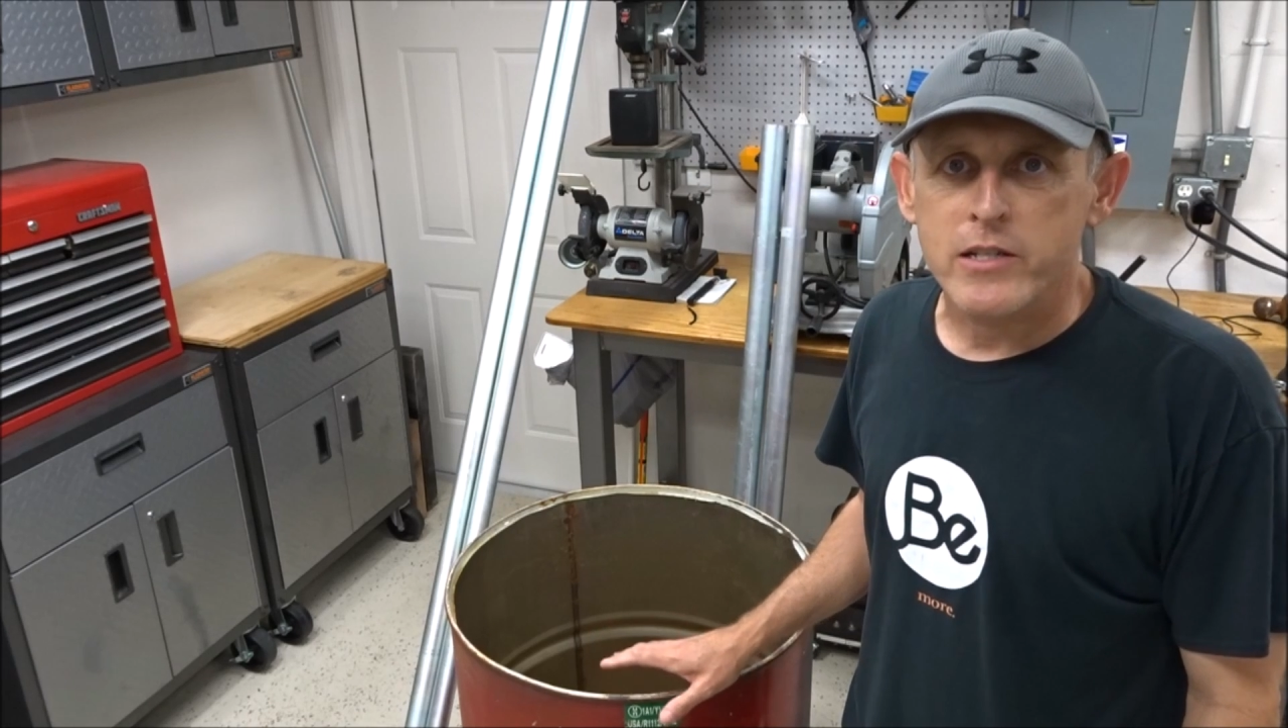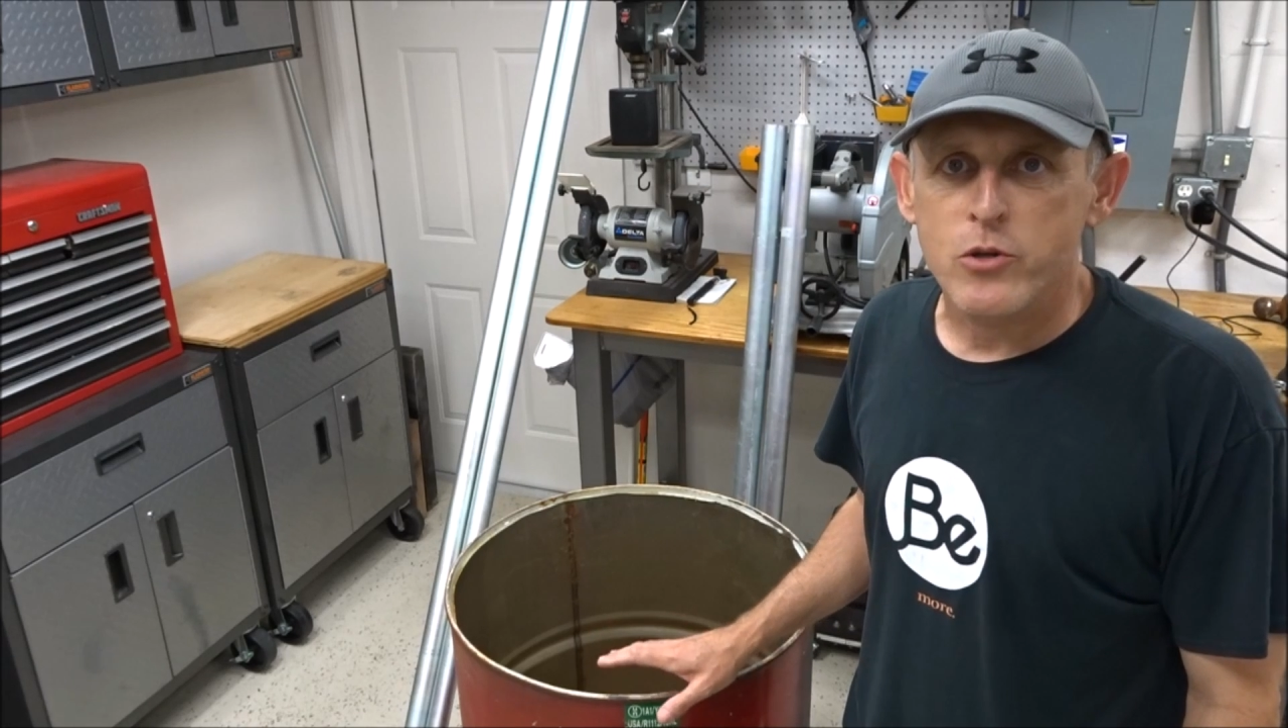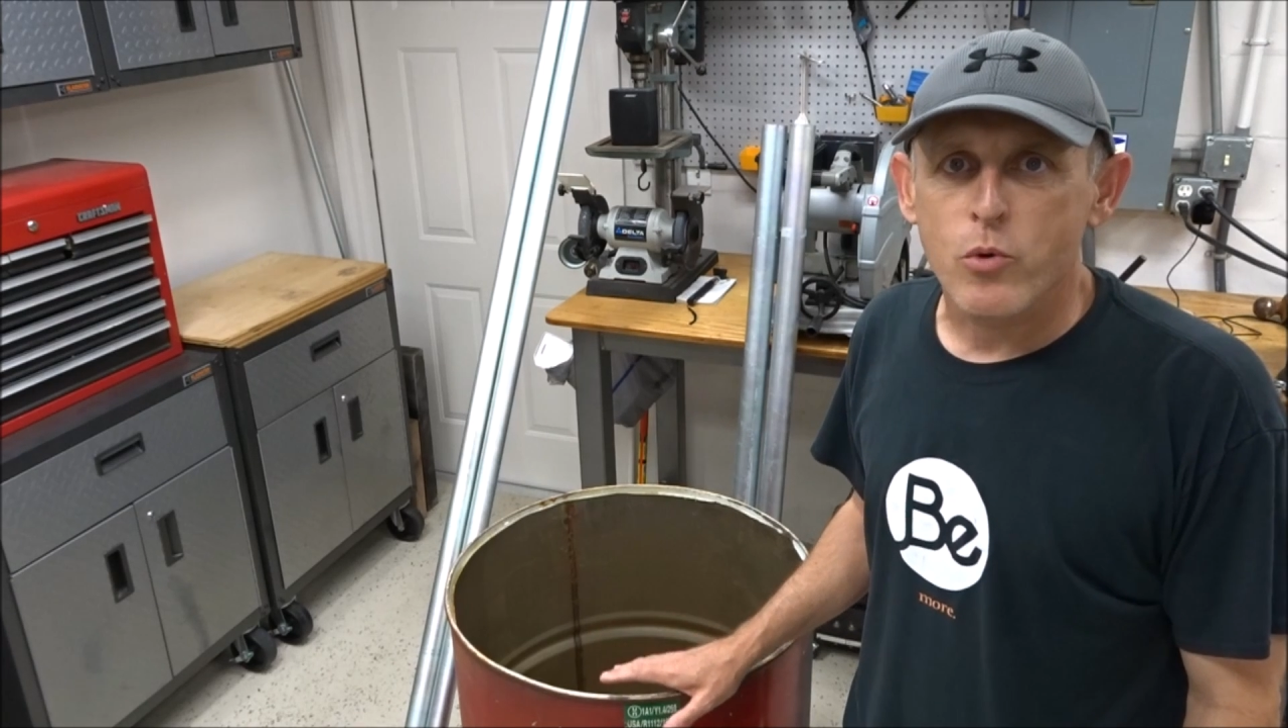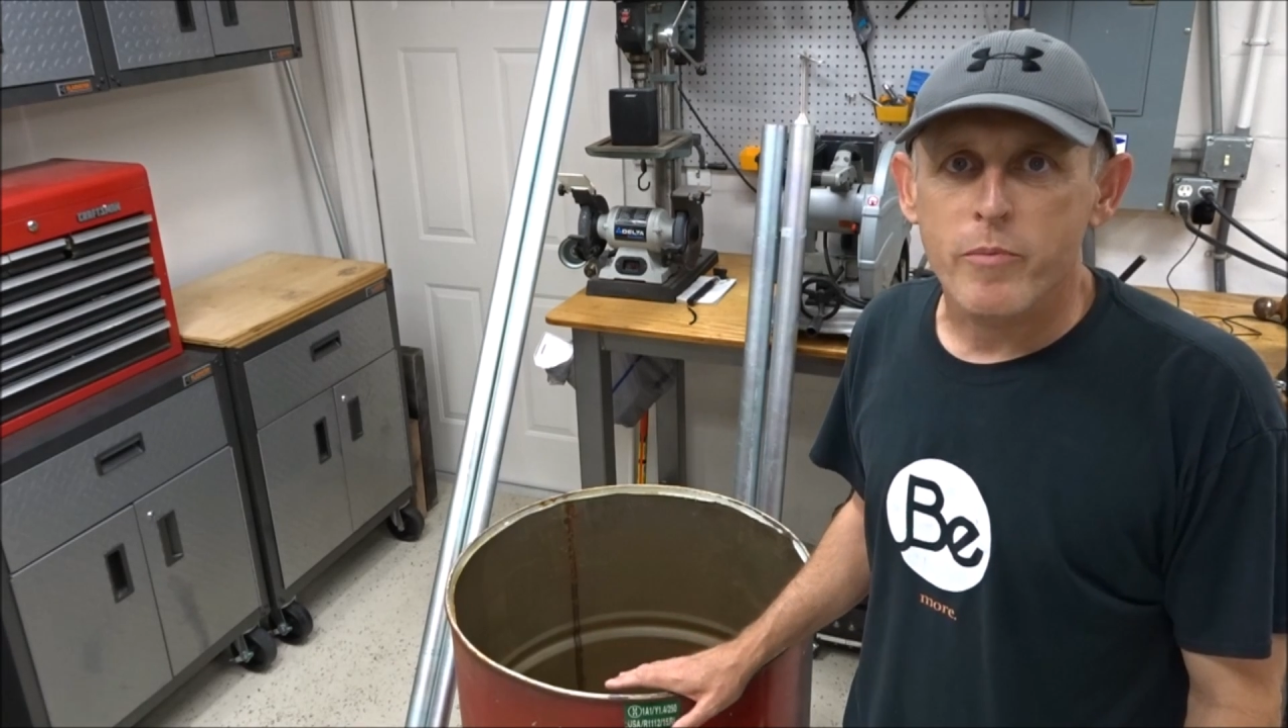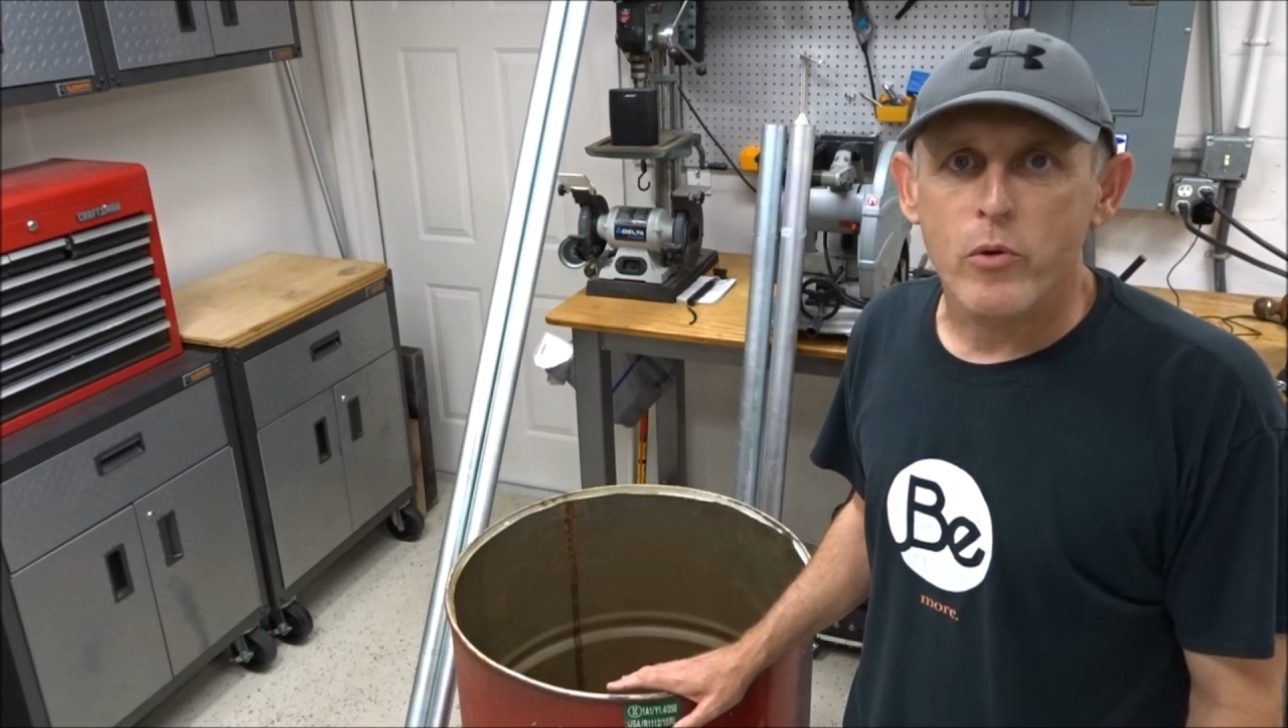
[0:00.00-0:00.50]
is
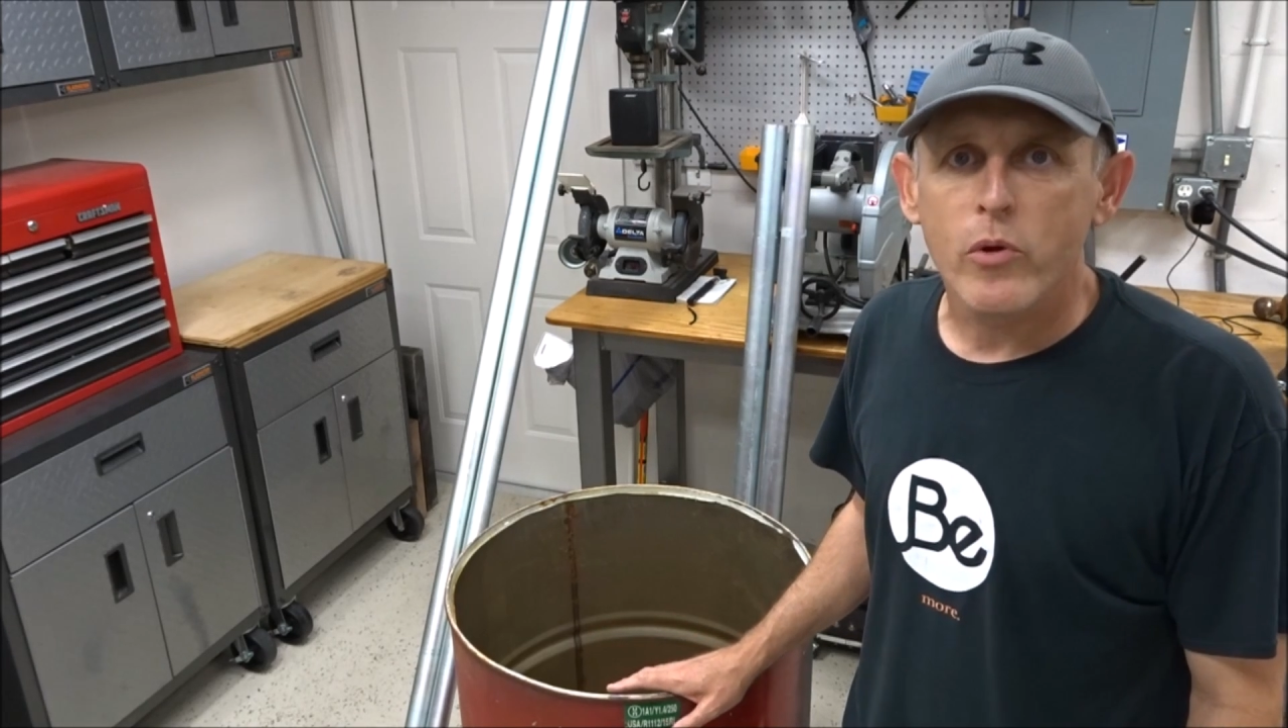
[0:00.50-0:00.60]
you want to be